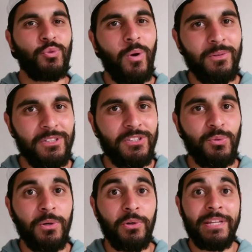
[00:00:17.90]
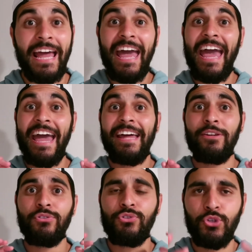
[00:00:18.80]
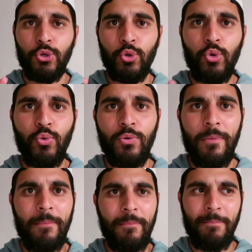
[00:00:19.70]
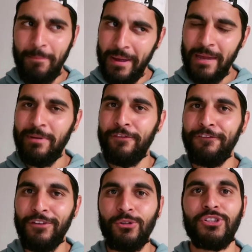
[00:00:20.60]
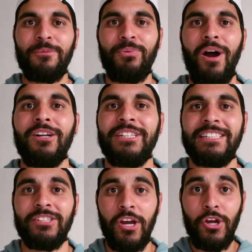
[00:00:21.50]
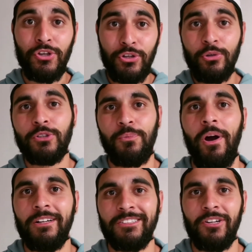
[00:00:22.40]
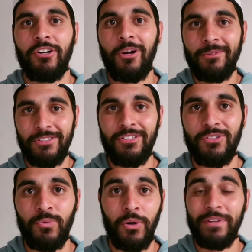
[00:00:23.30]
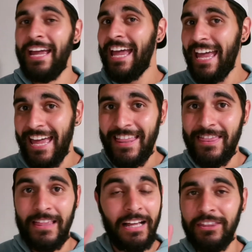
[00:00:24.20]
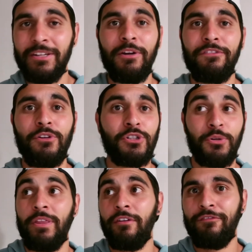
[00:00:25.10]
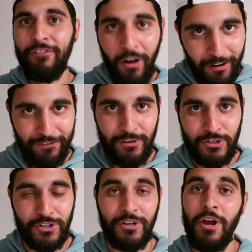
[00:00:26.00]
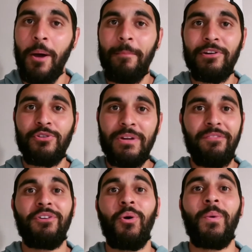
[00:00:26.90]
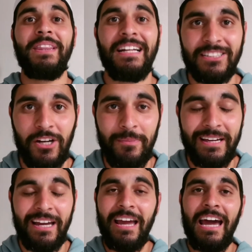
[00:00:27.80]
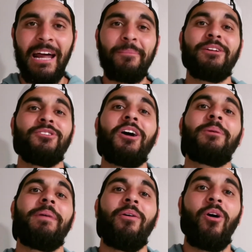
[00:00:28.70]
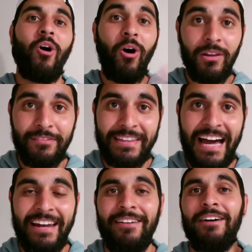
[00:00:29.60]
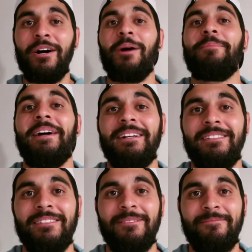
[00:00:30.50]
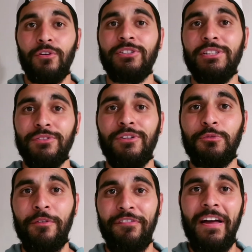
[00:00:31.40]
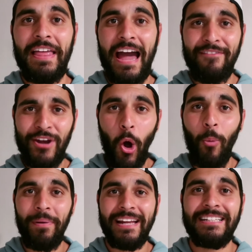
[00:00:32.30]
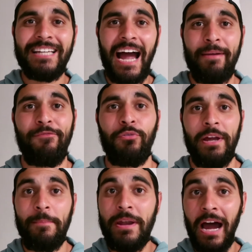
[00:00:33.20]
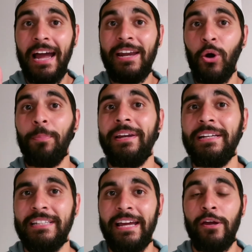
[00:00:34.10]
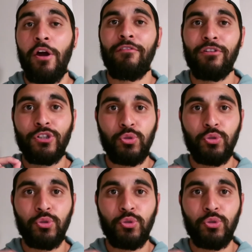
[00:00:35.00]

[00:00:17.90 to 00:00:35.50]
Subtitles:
to Walt Disney World, and 2 maybe future projects, huge projects that are coming to Disney World in not the near future, in the far future, but you never know when that's coming, and I'm going to talk about all of that up next. First things first, we finally have an opening time frame, not an opening date, for